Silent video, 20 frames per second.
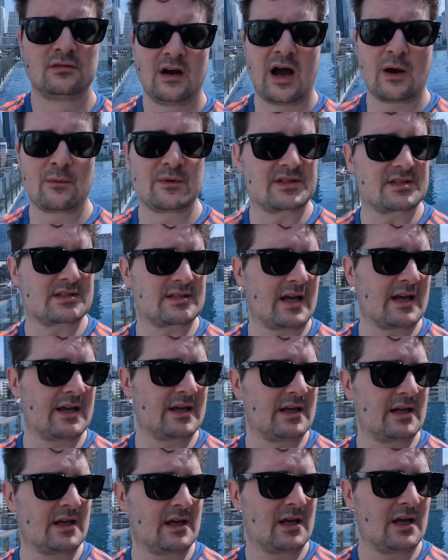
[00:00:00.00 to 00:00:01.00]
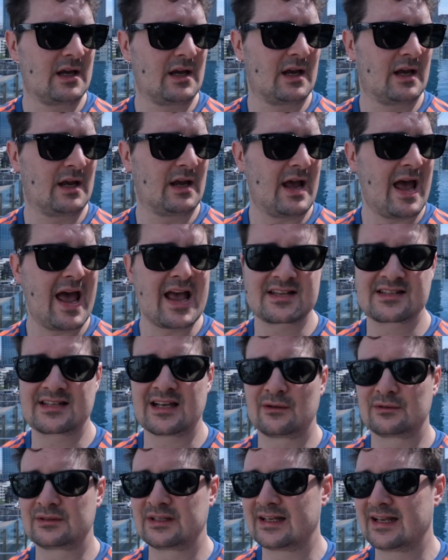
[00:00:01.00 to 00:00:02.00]
I would say Air
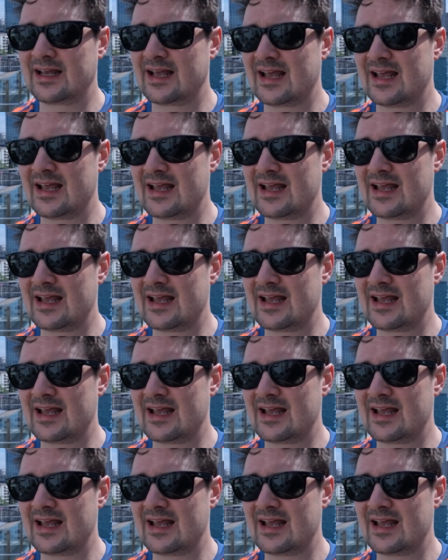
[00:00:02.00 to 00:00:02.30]
Saudia